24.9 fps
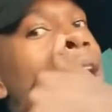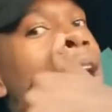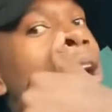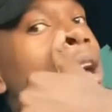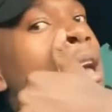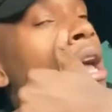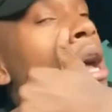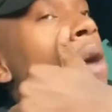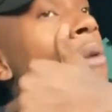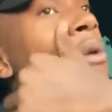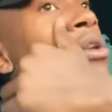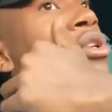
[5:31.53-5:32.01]

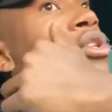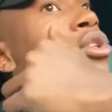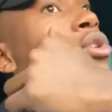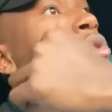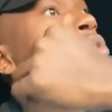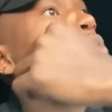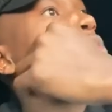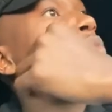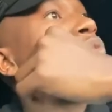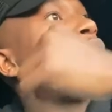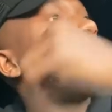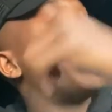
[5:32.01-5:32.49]
I went
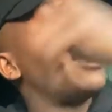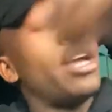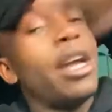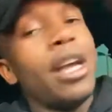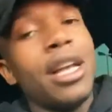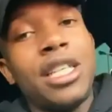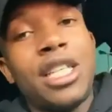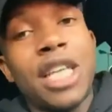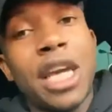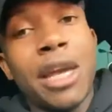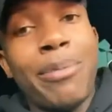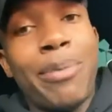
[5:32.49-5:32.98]
to
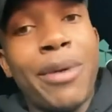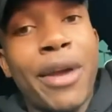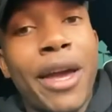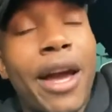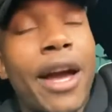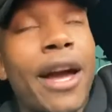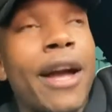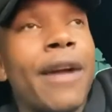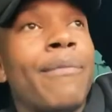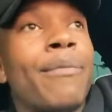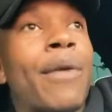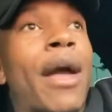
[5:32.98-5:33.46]

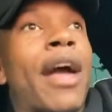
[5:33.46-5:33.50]
JPI.